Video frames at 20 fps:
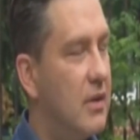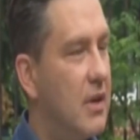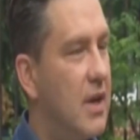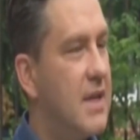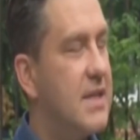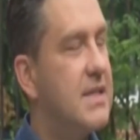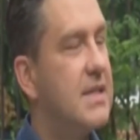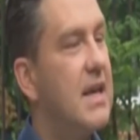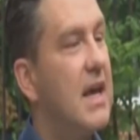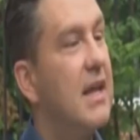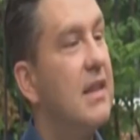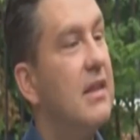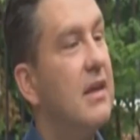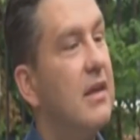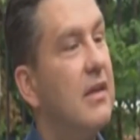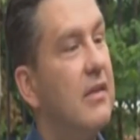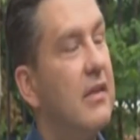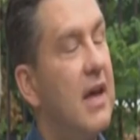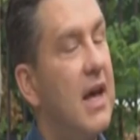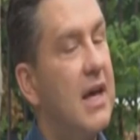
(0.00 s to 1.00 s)
It said
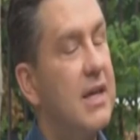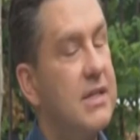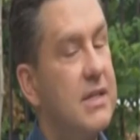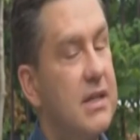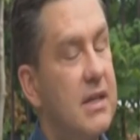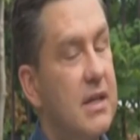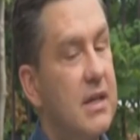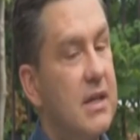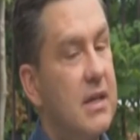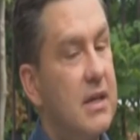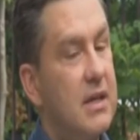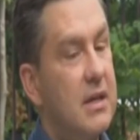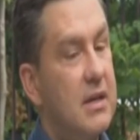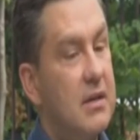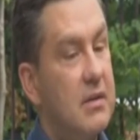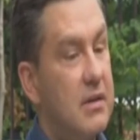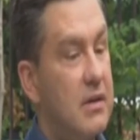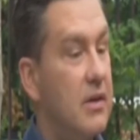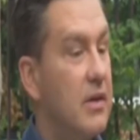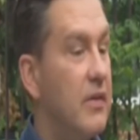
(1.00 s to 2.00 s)
that
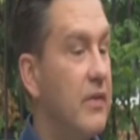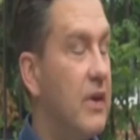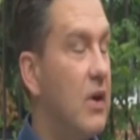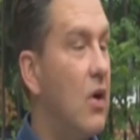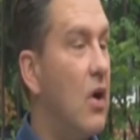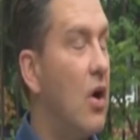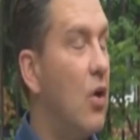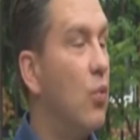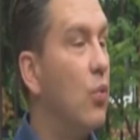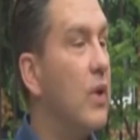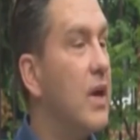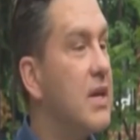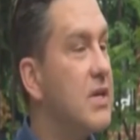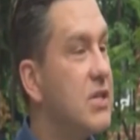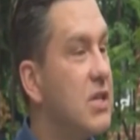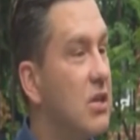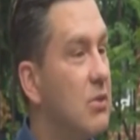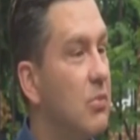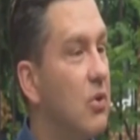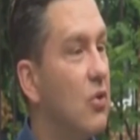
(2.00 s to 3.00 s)
there are
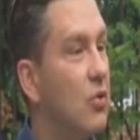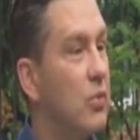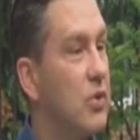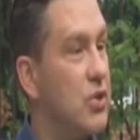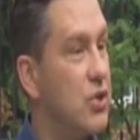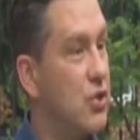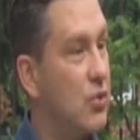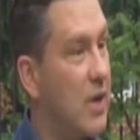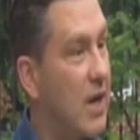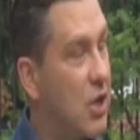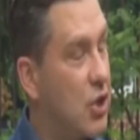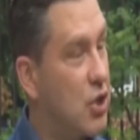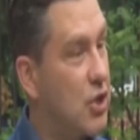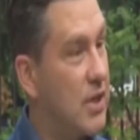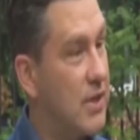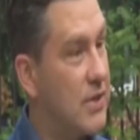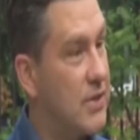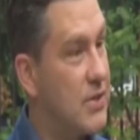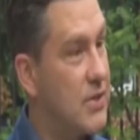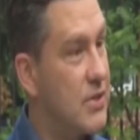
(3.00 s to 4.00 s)
reasonable
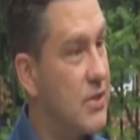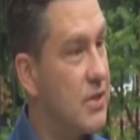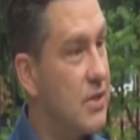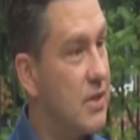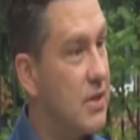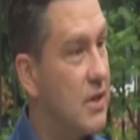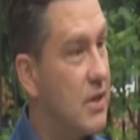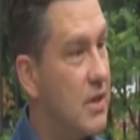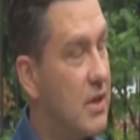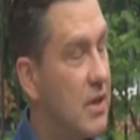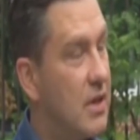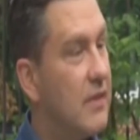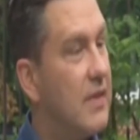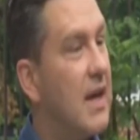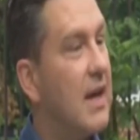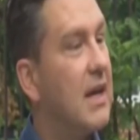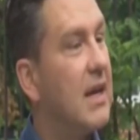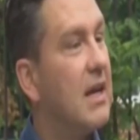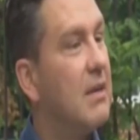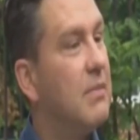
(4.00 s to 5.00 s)
restrictions
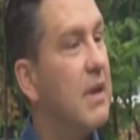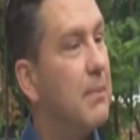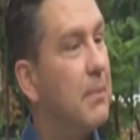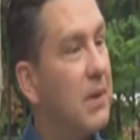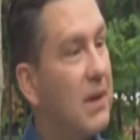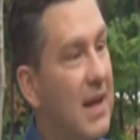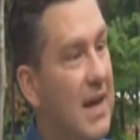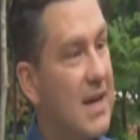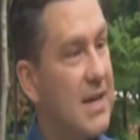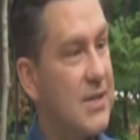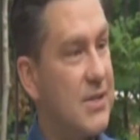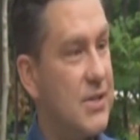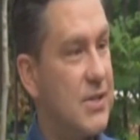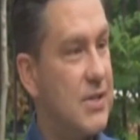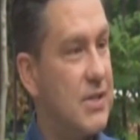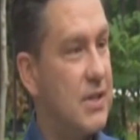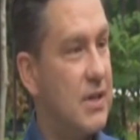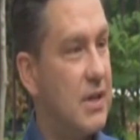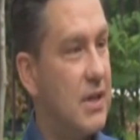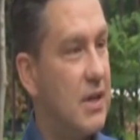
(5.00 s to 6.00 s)
that can be
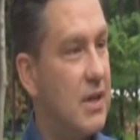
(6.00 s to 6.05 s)
placed